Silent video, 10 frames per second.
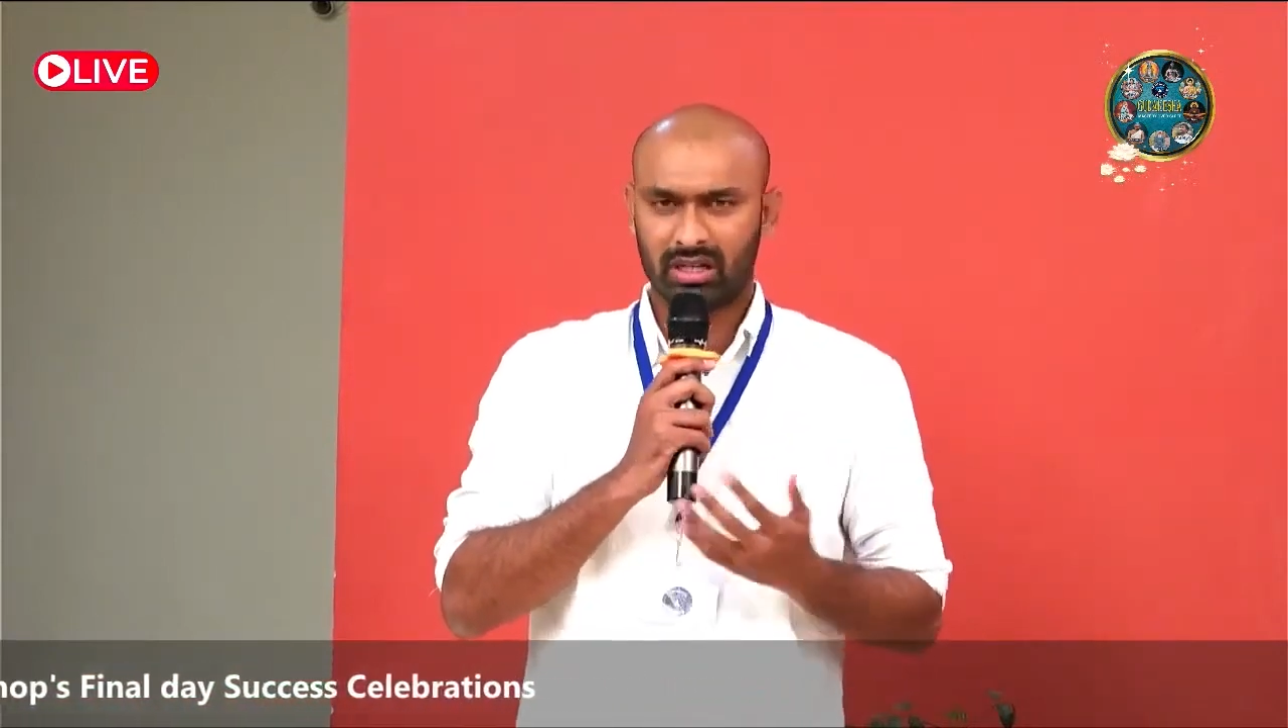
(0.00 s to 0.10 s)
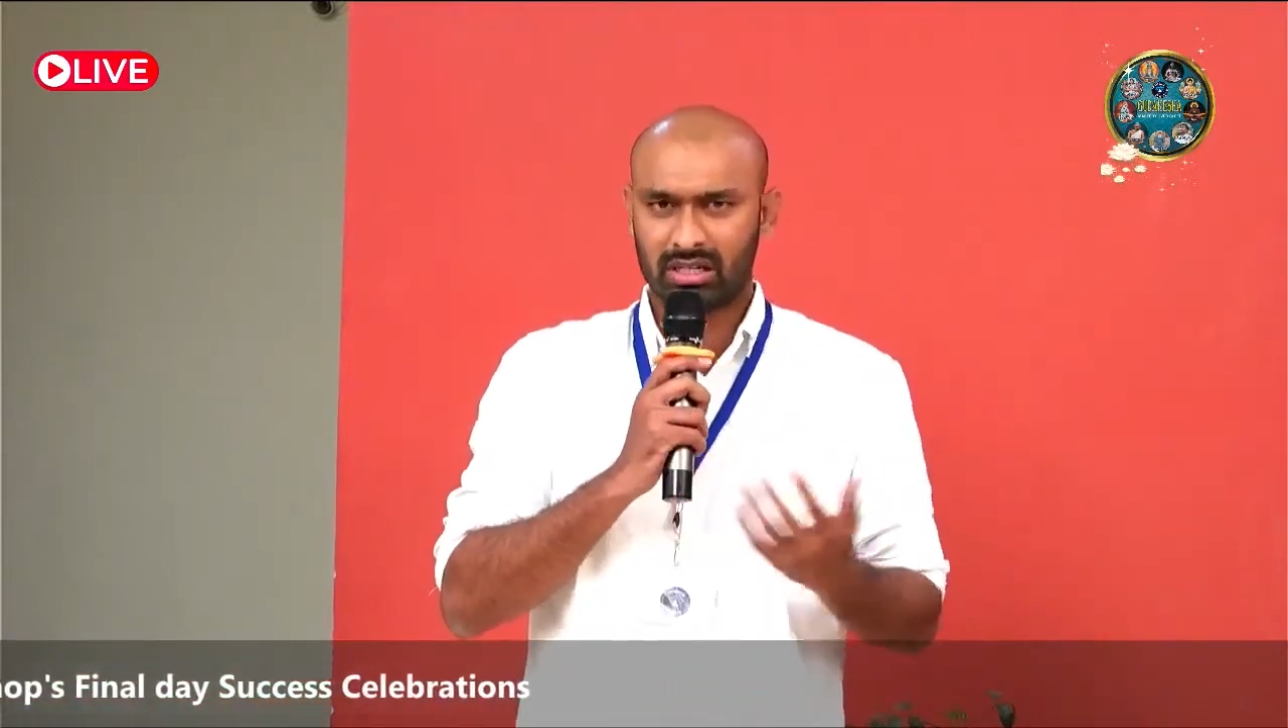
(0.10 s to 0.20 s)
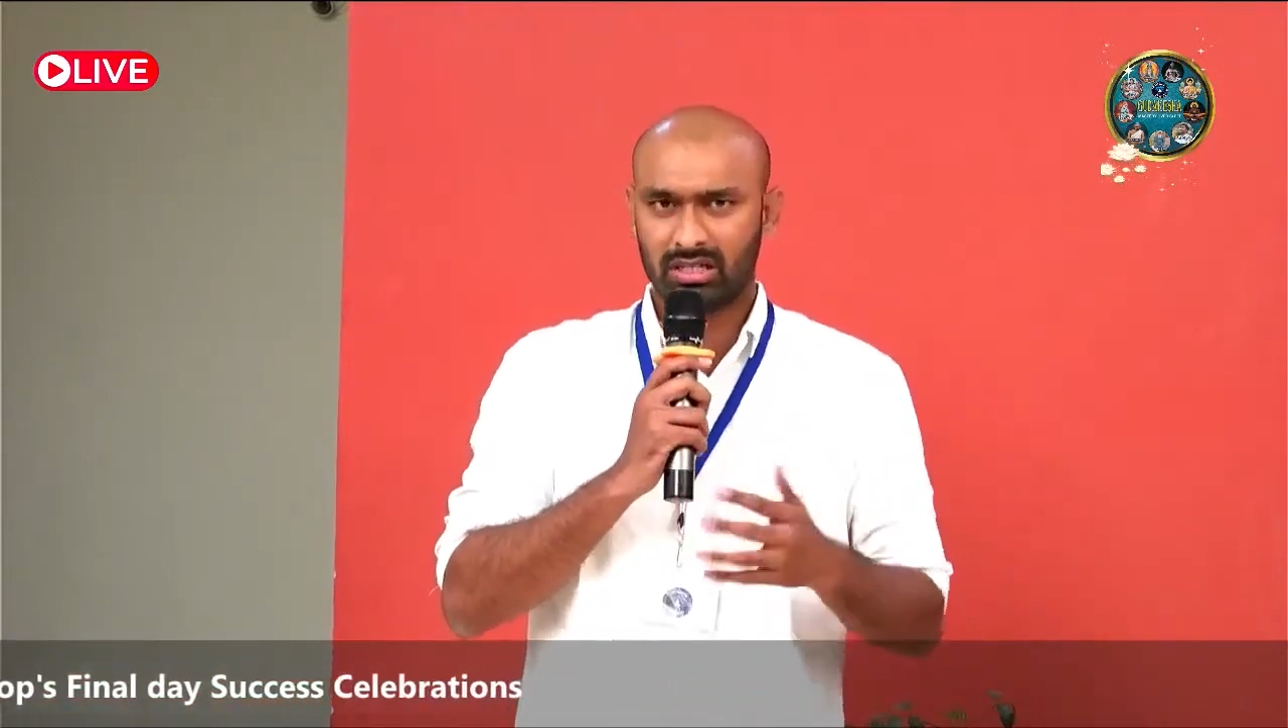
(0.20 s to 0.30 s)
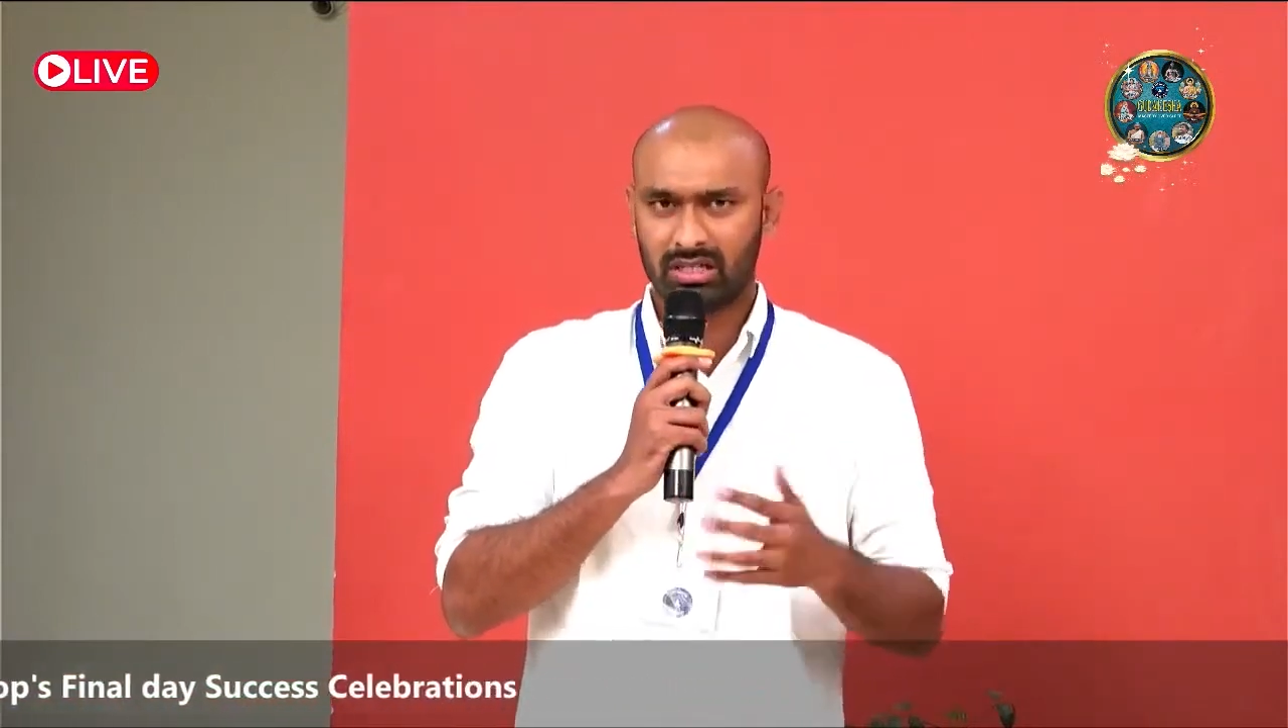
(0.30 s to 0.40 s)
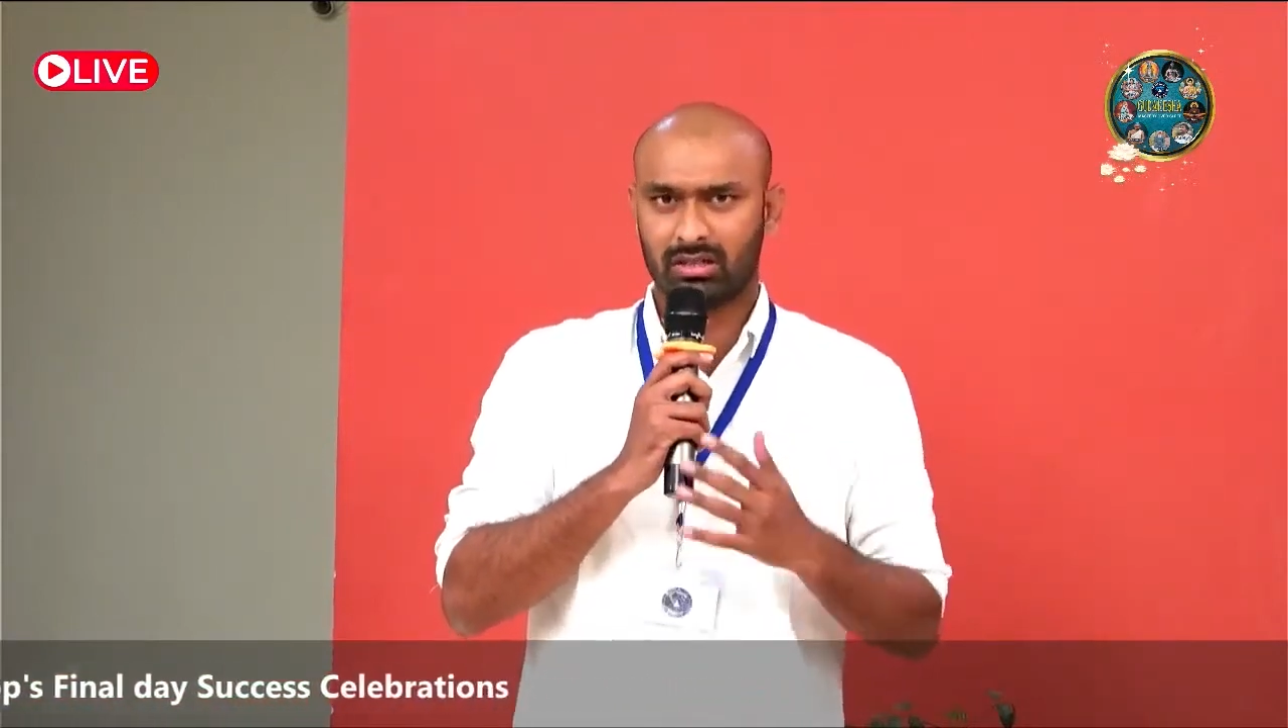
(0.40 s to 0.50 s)

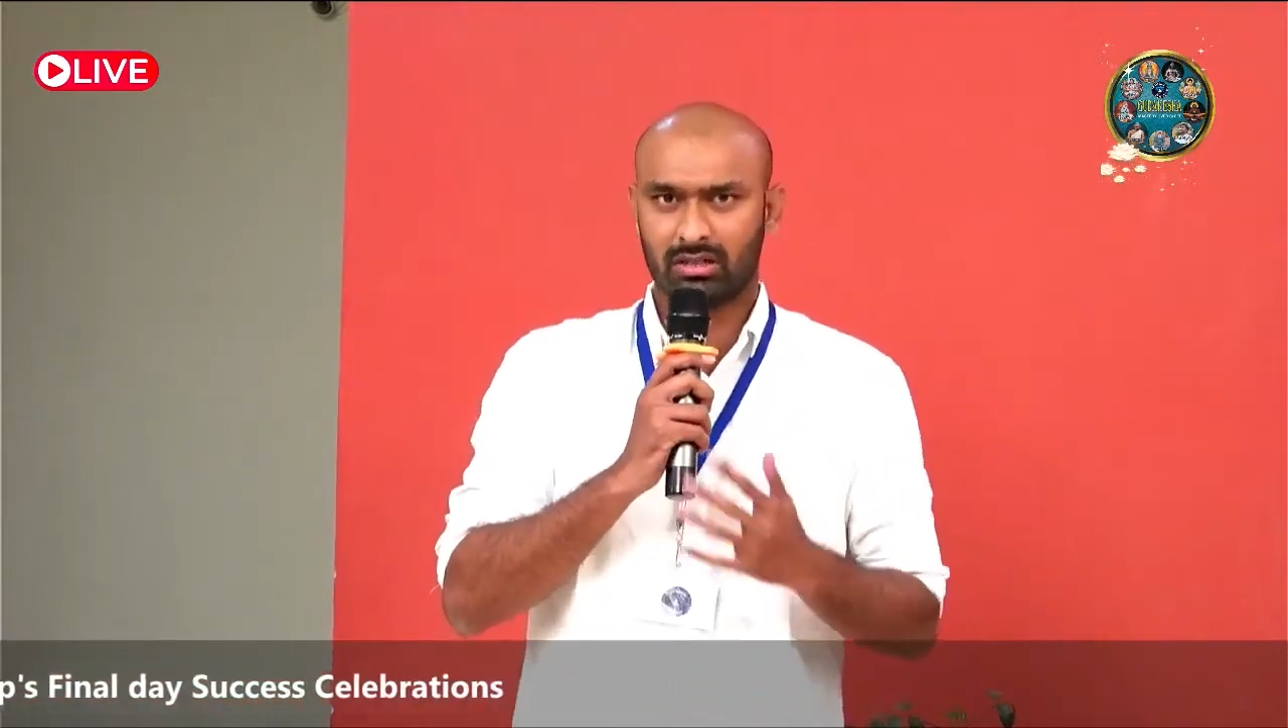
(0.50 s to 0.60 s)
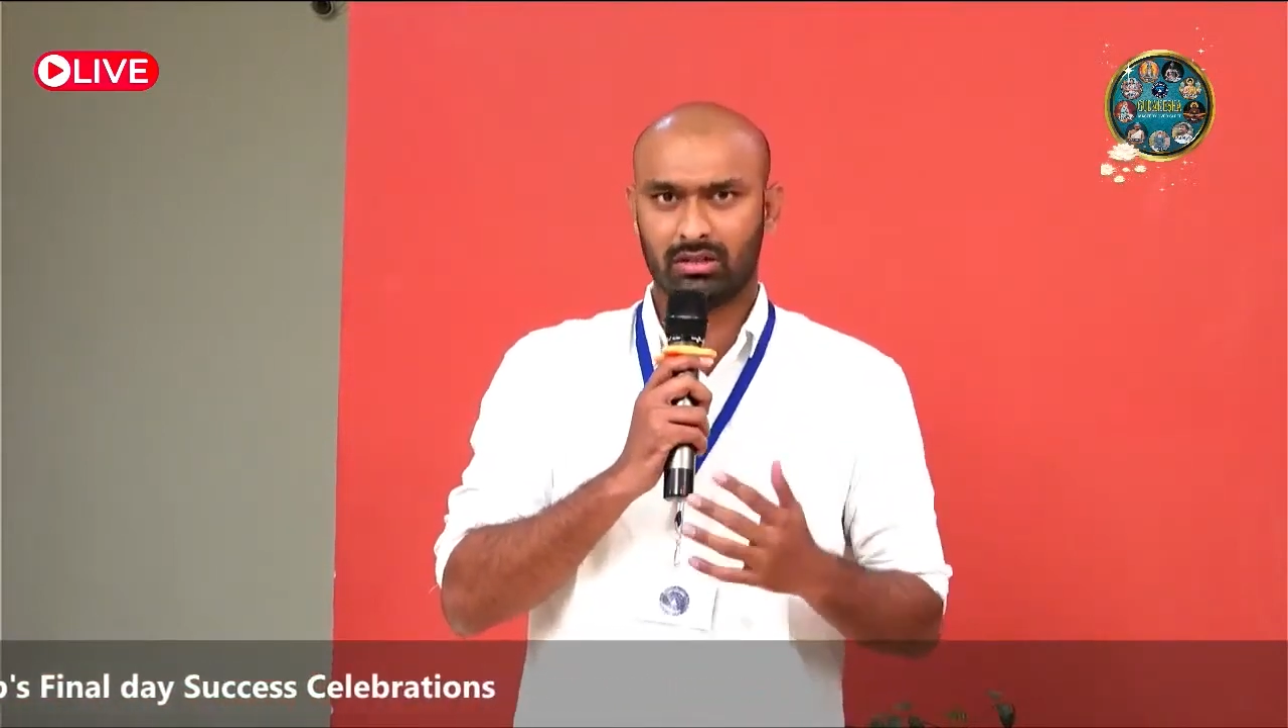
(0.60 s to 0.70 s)
least